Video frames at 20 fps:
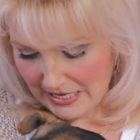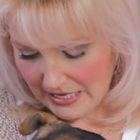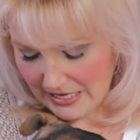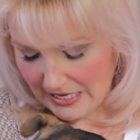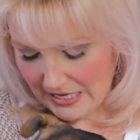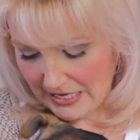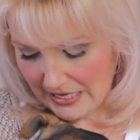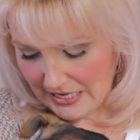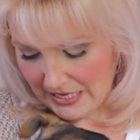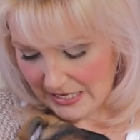
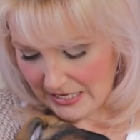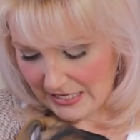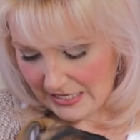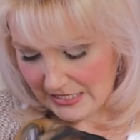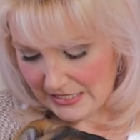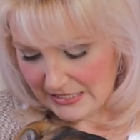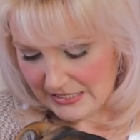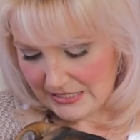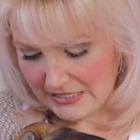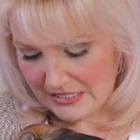
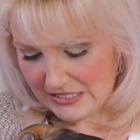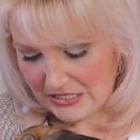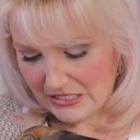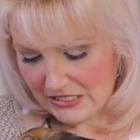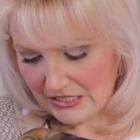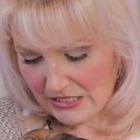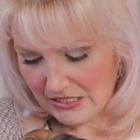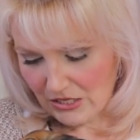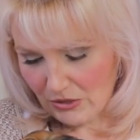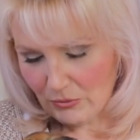And
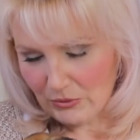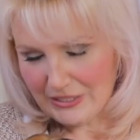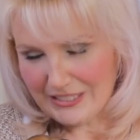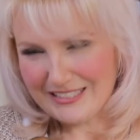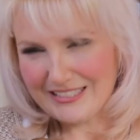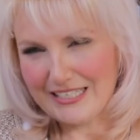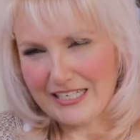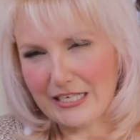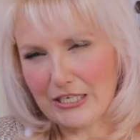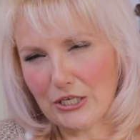I will
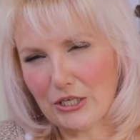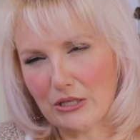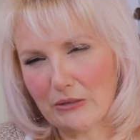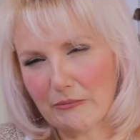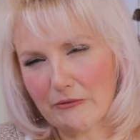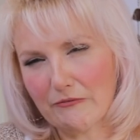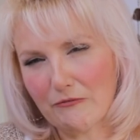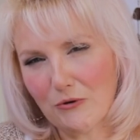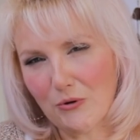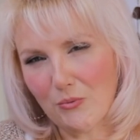tell you that
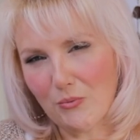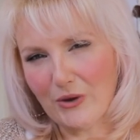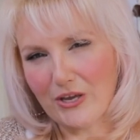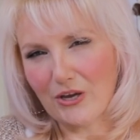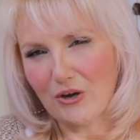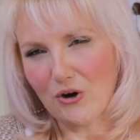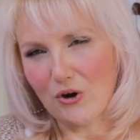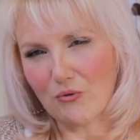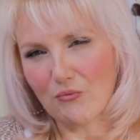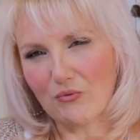before we
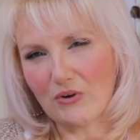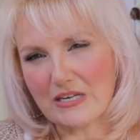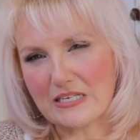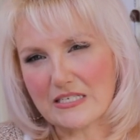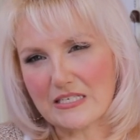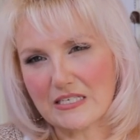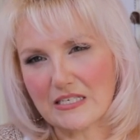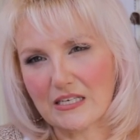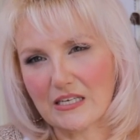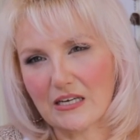got
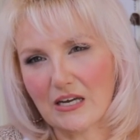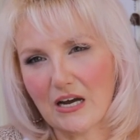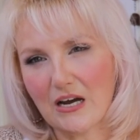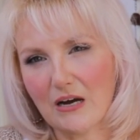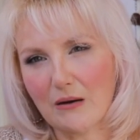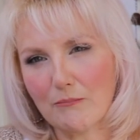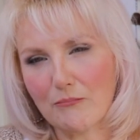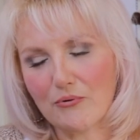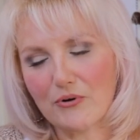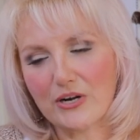Rusty,
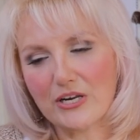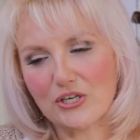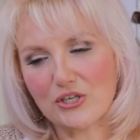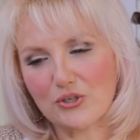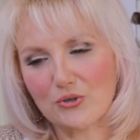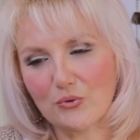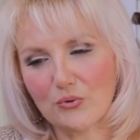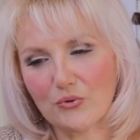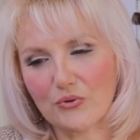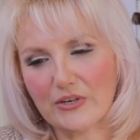I'm pretty
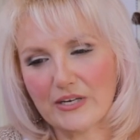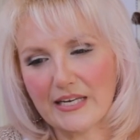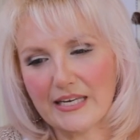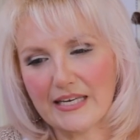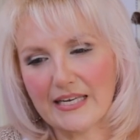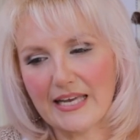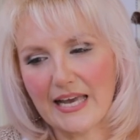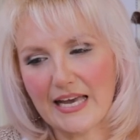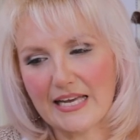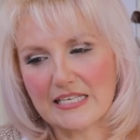sure that
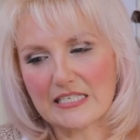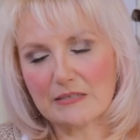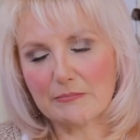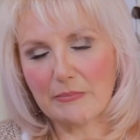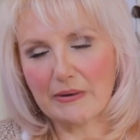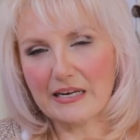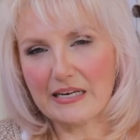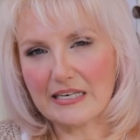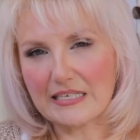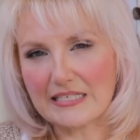he has
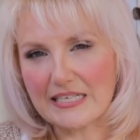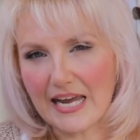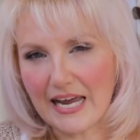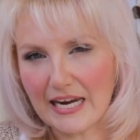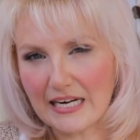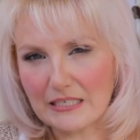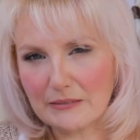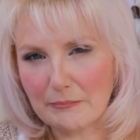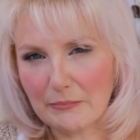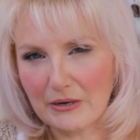been
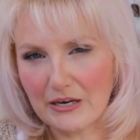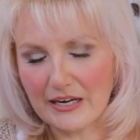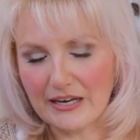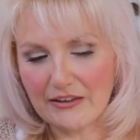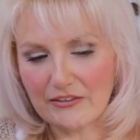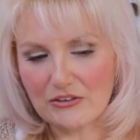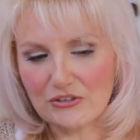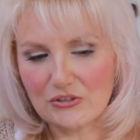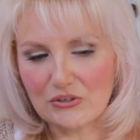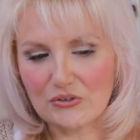attacked by
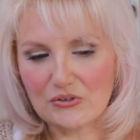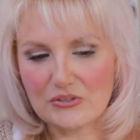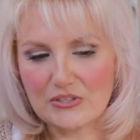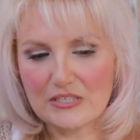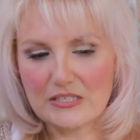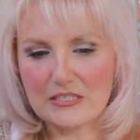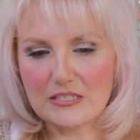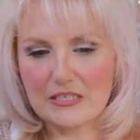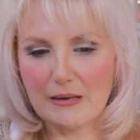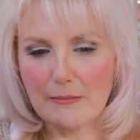other dogs
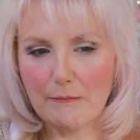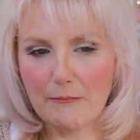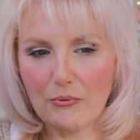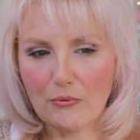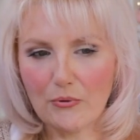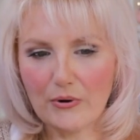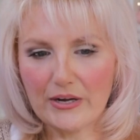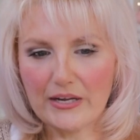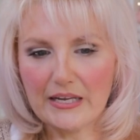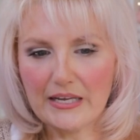at some
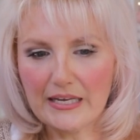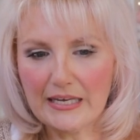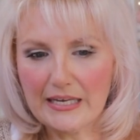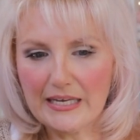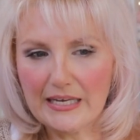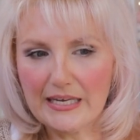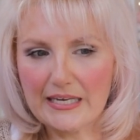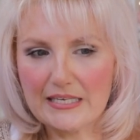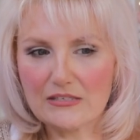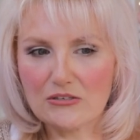point.
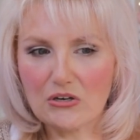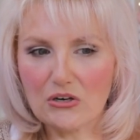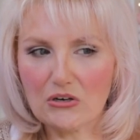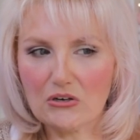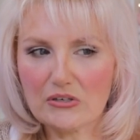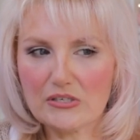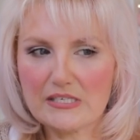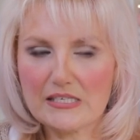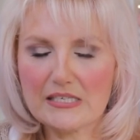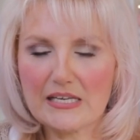He's got a
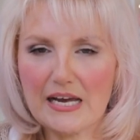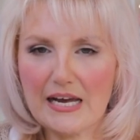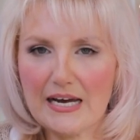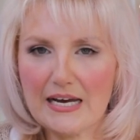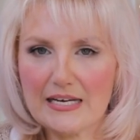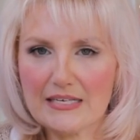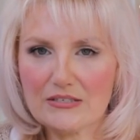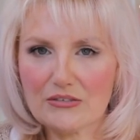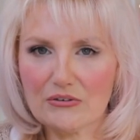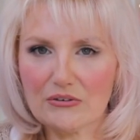lot of
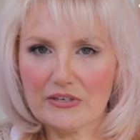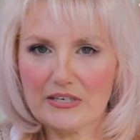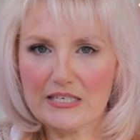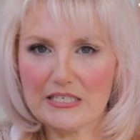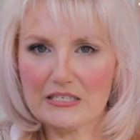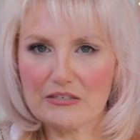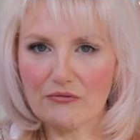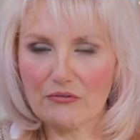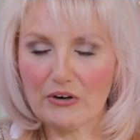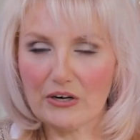scars on
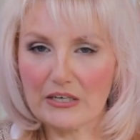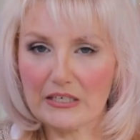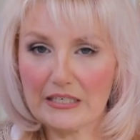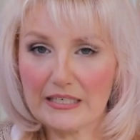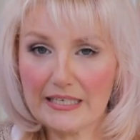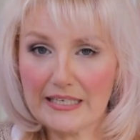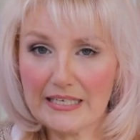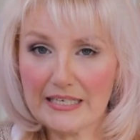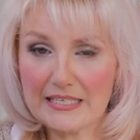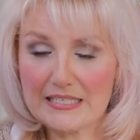his front
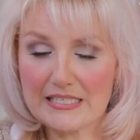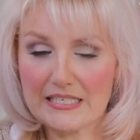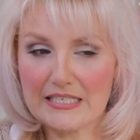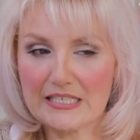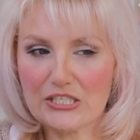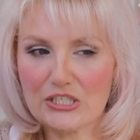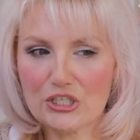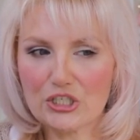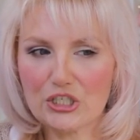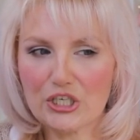legs and
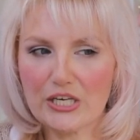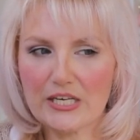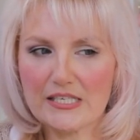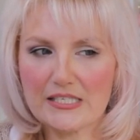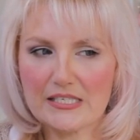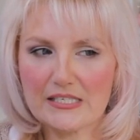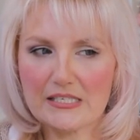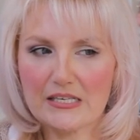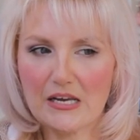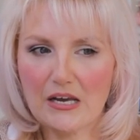his
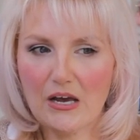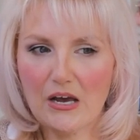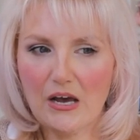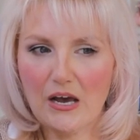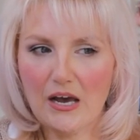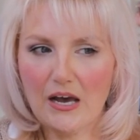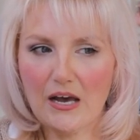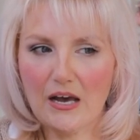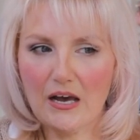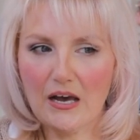chest.
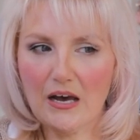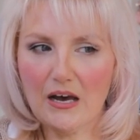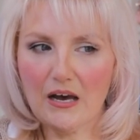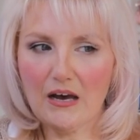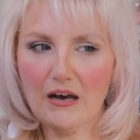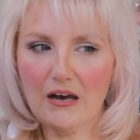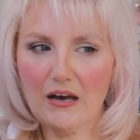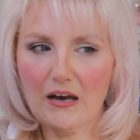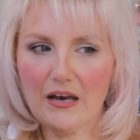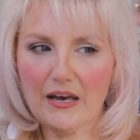
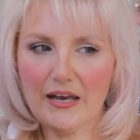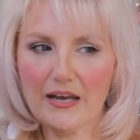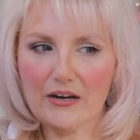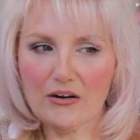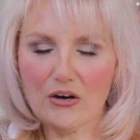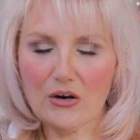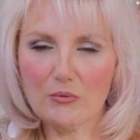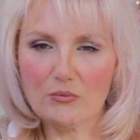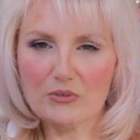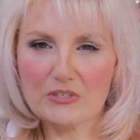And
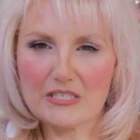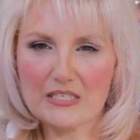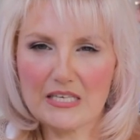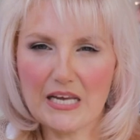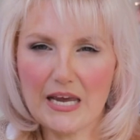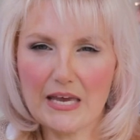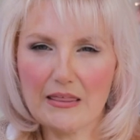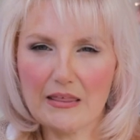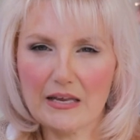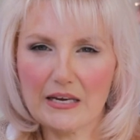I would
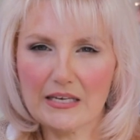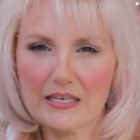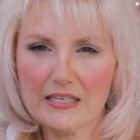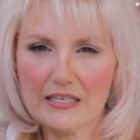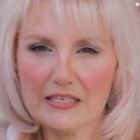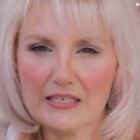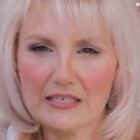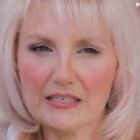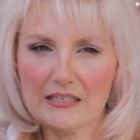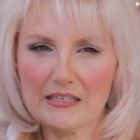say that
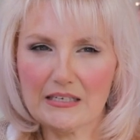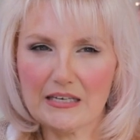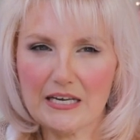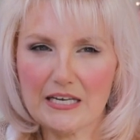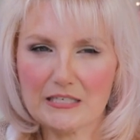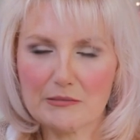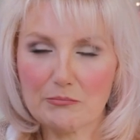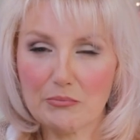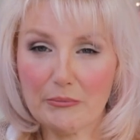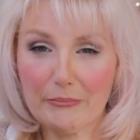he
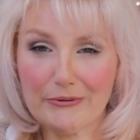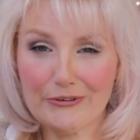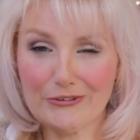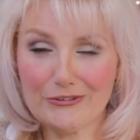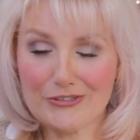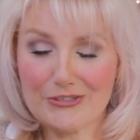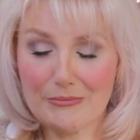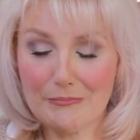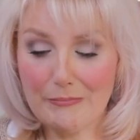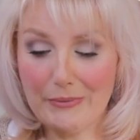has probably
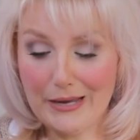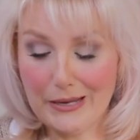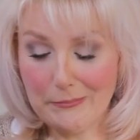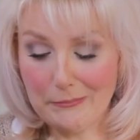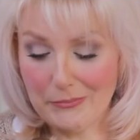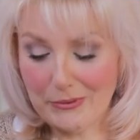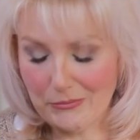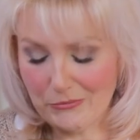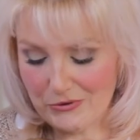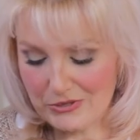got some
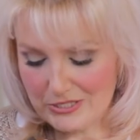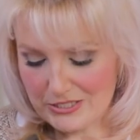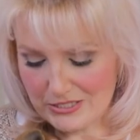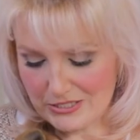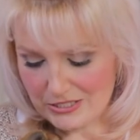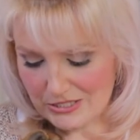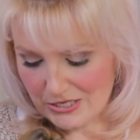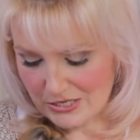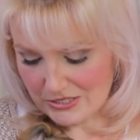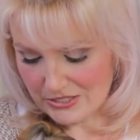bad memories
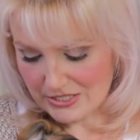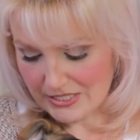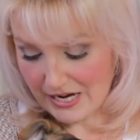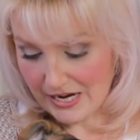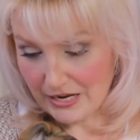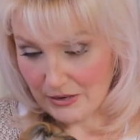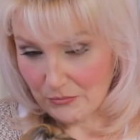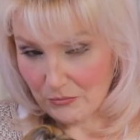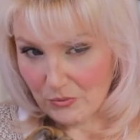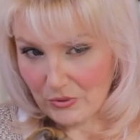
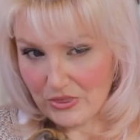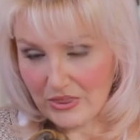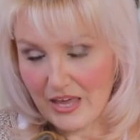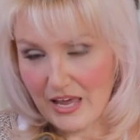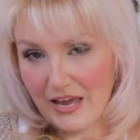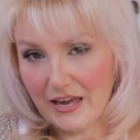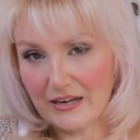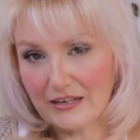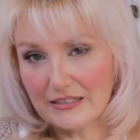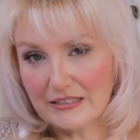associated with
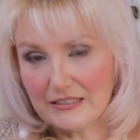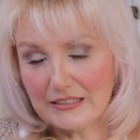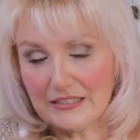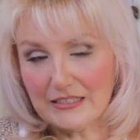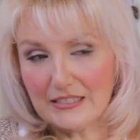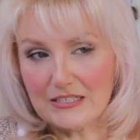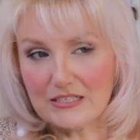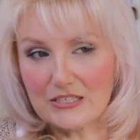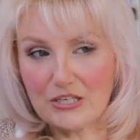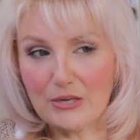that.
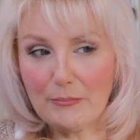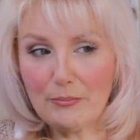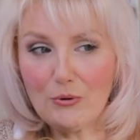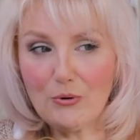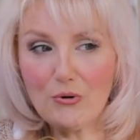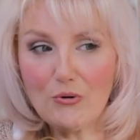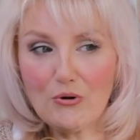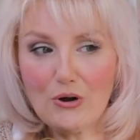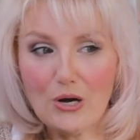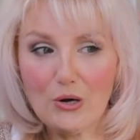So
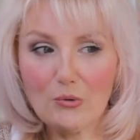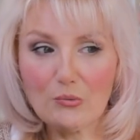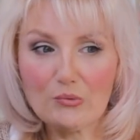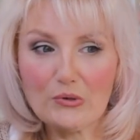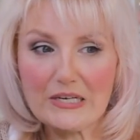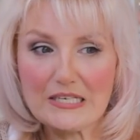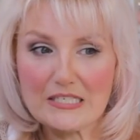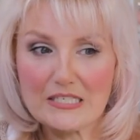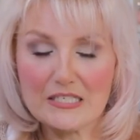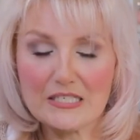poor old
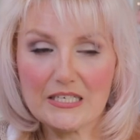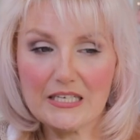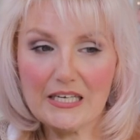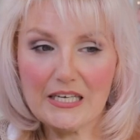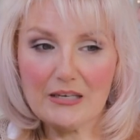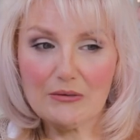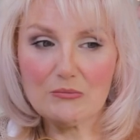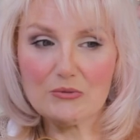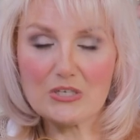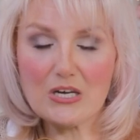Rusty,
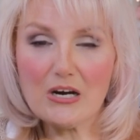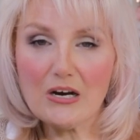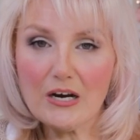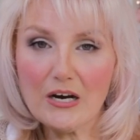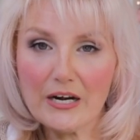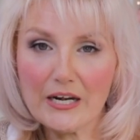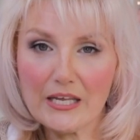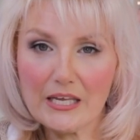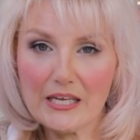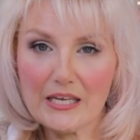he was
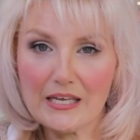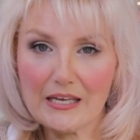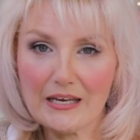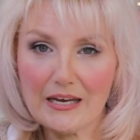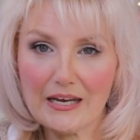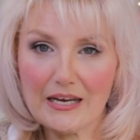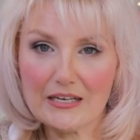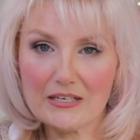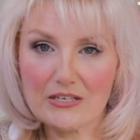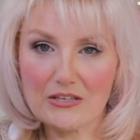hiding
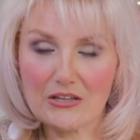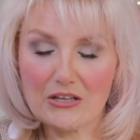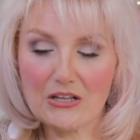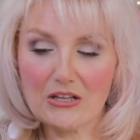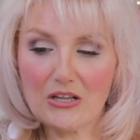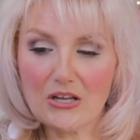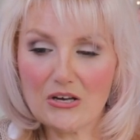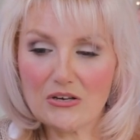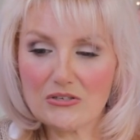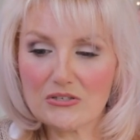under the
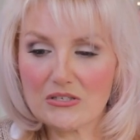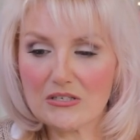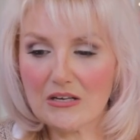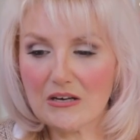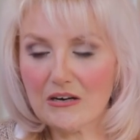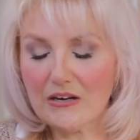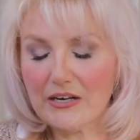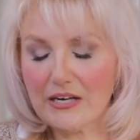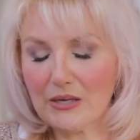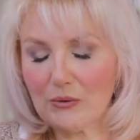
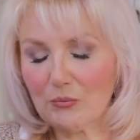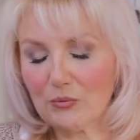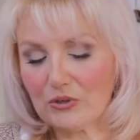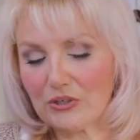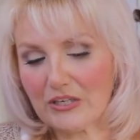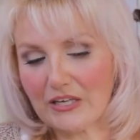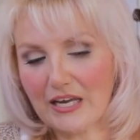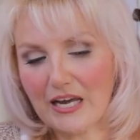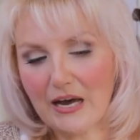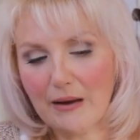clothesline. He
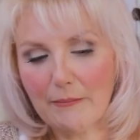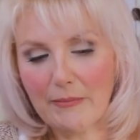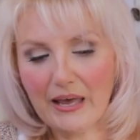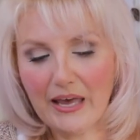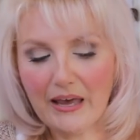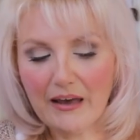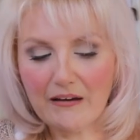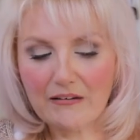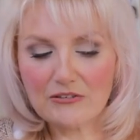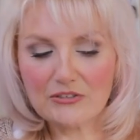wouldn't come
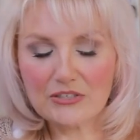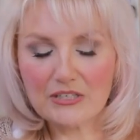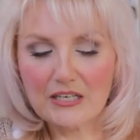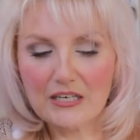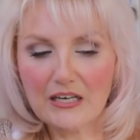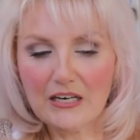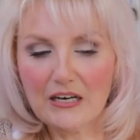out.